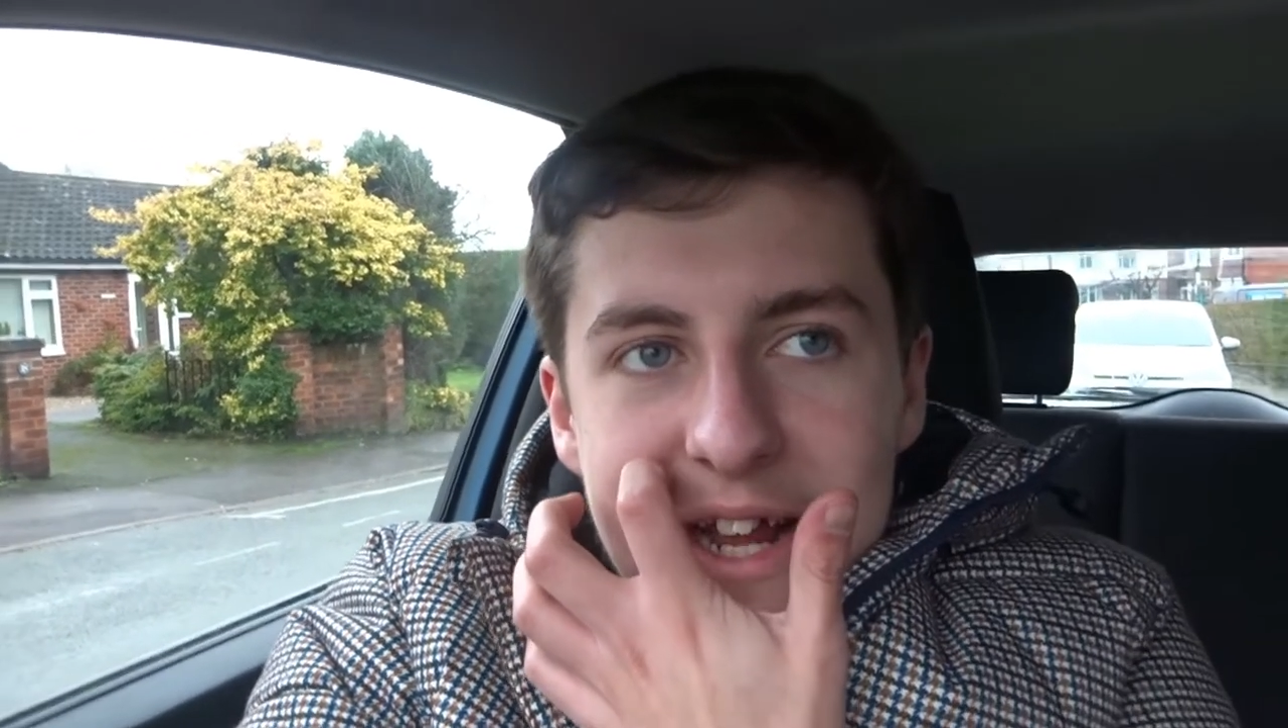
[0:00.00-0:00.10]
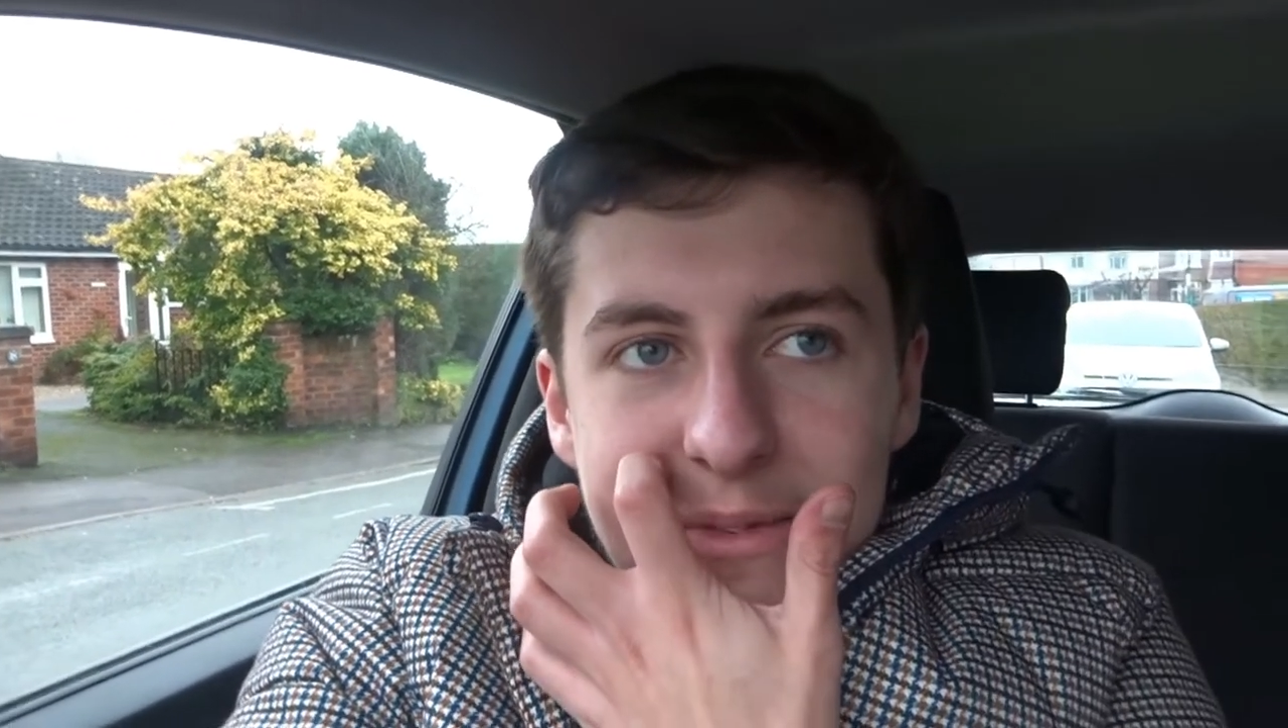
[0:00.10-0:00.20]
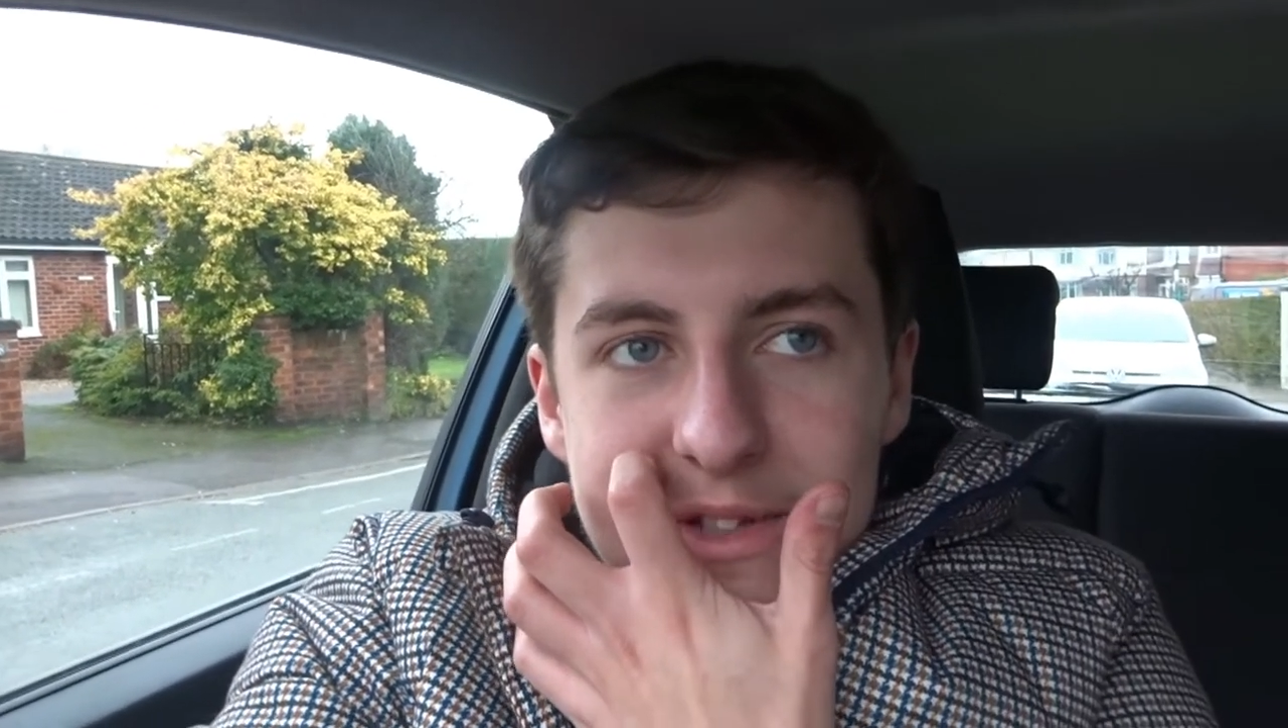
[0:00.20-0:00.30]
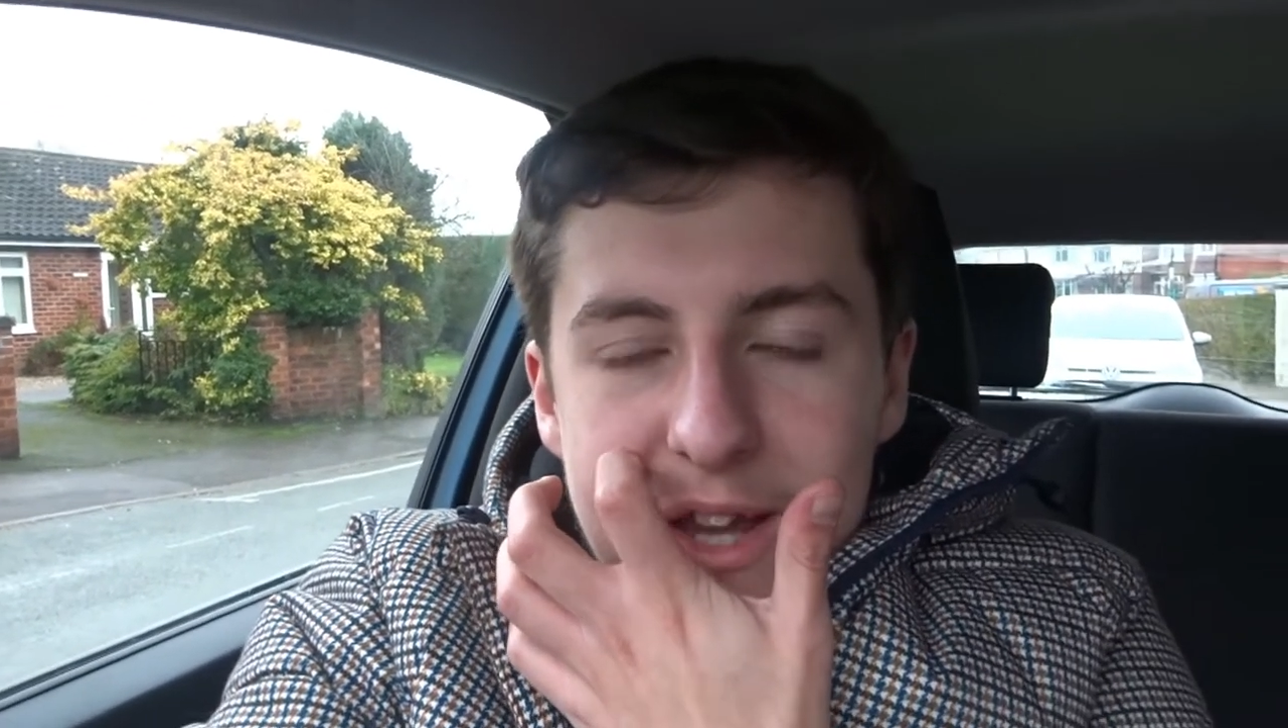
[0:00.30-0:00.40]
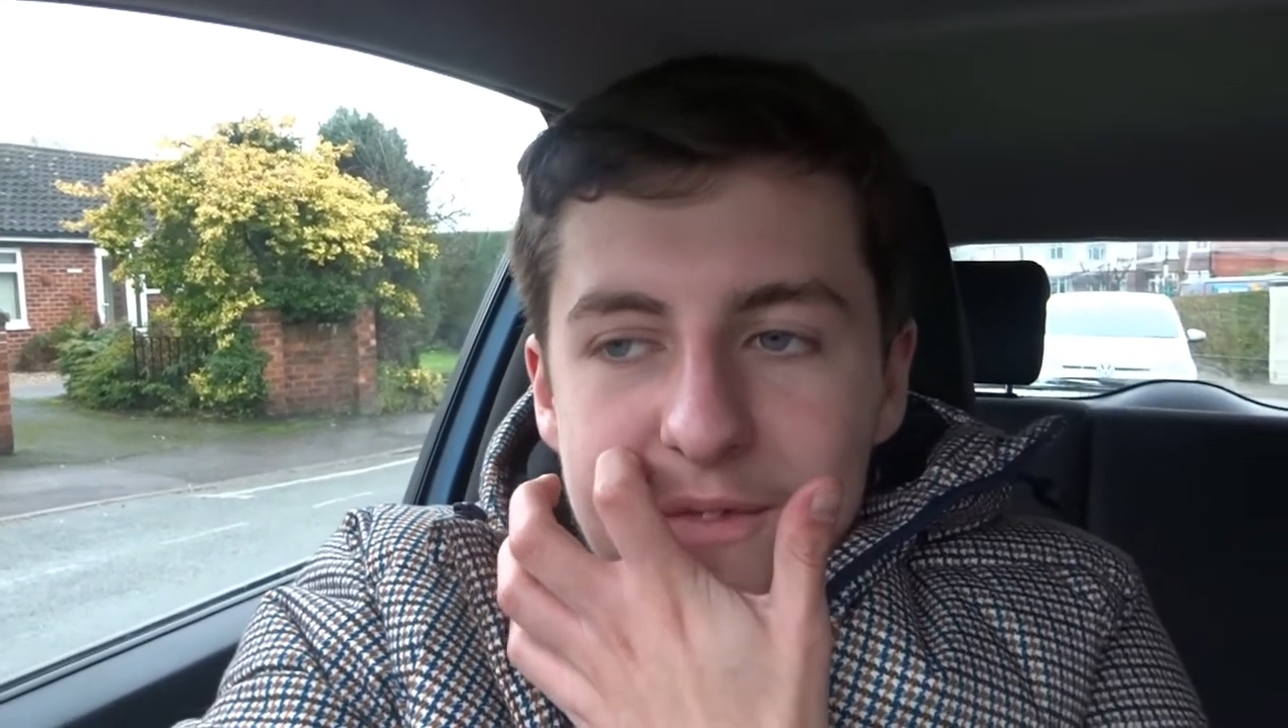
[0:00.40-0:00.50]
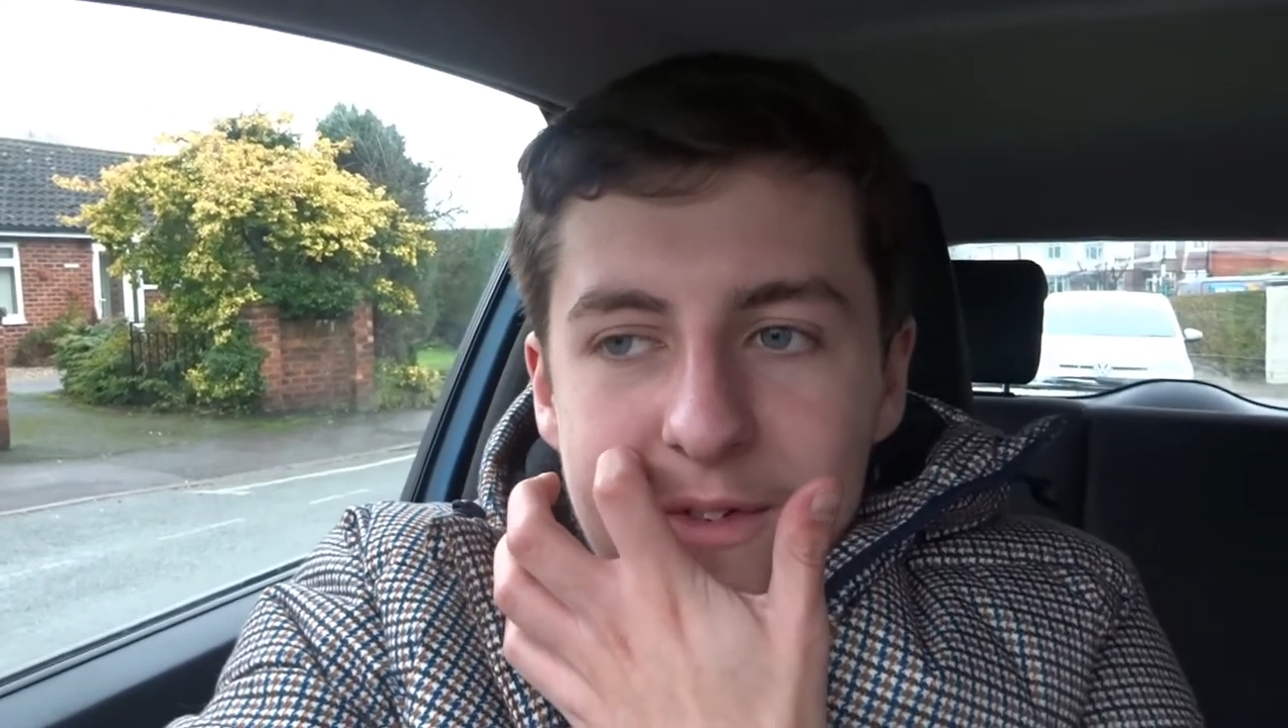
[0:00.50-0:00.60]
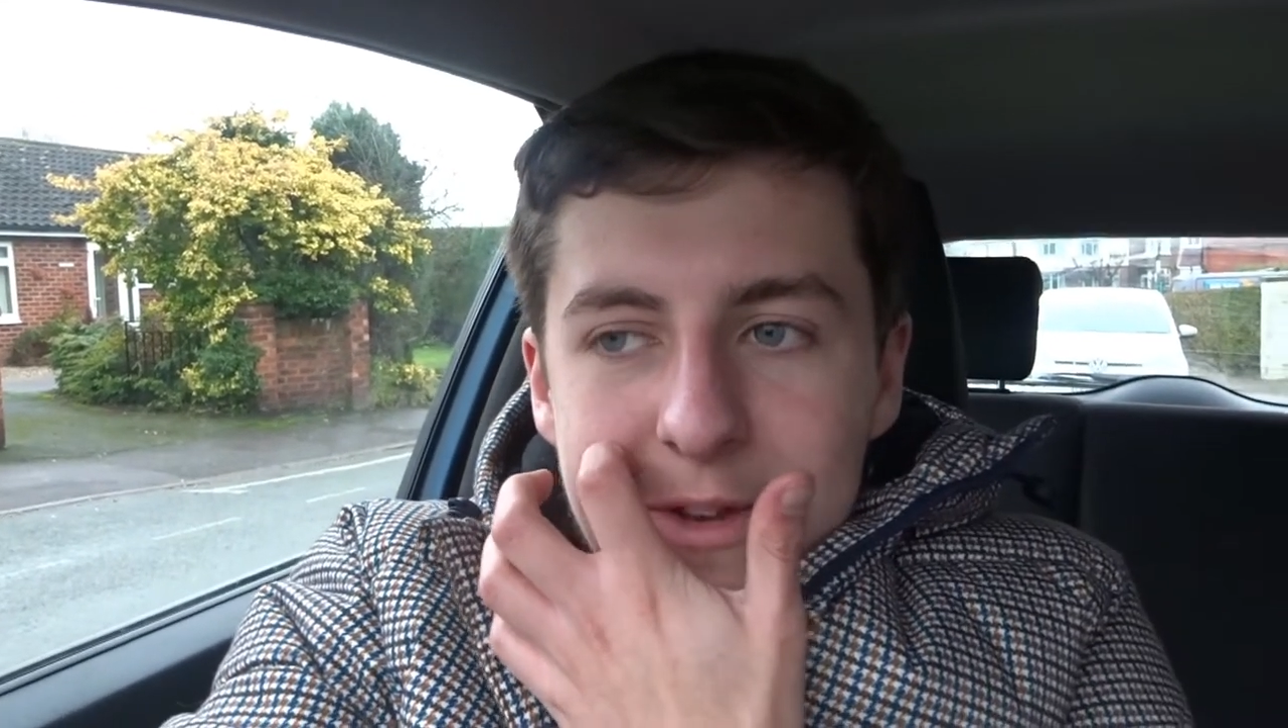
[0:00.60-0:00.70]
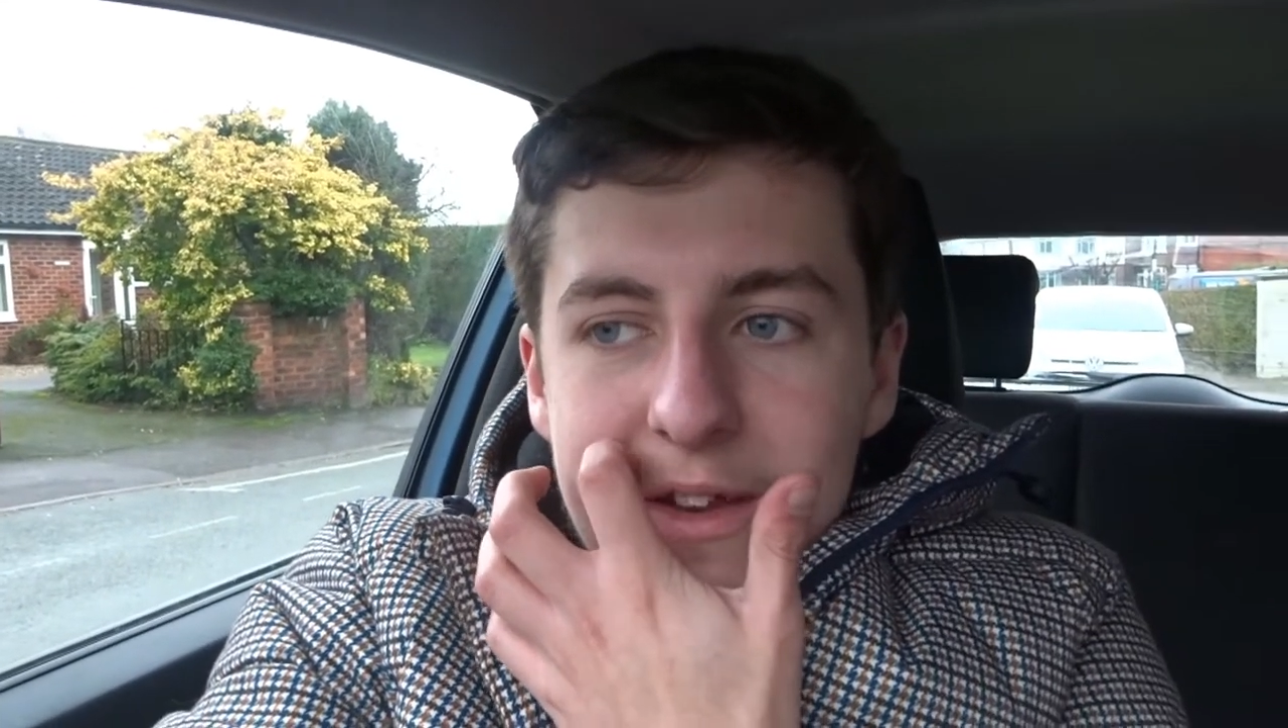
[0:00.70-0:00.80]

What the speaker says: everyone's home from